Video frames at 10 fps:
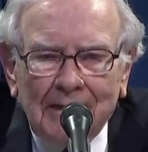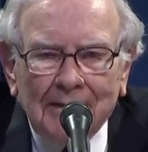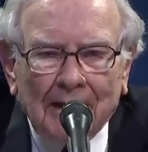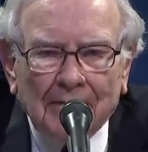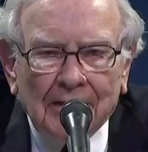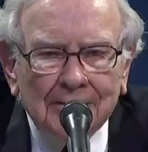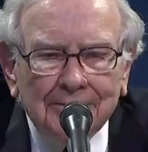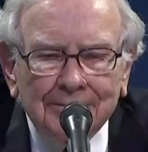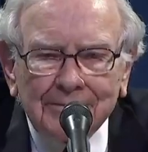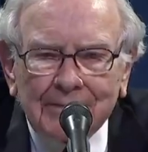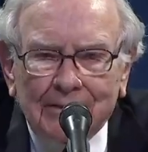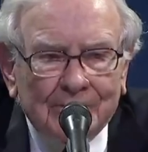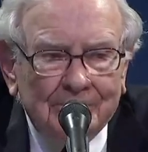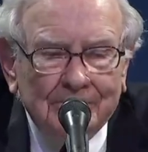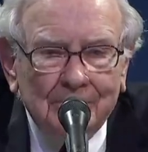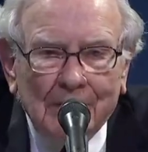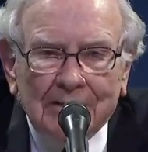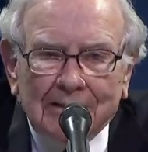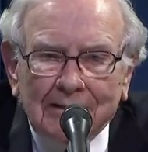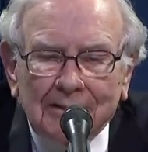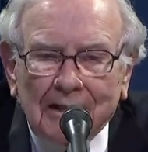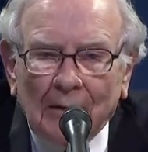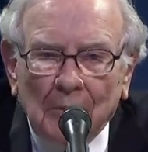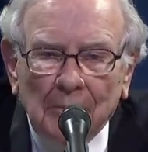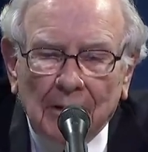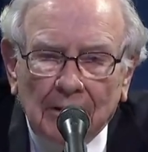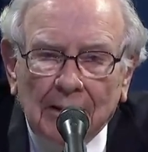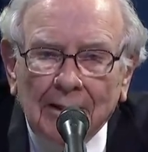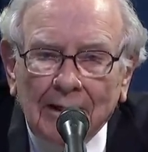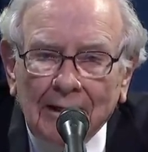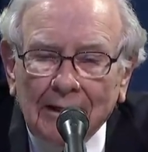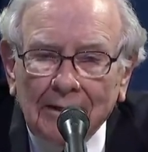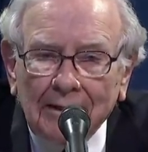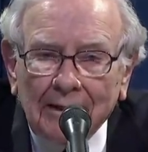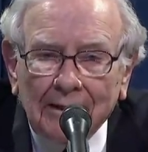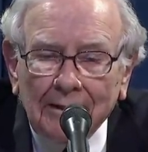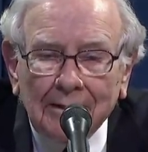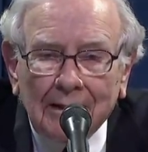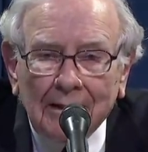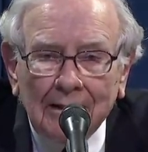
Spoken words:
nothing could basically stop America. And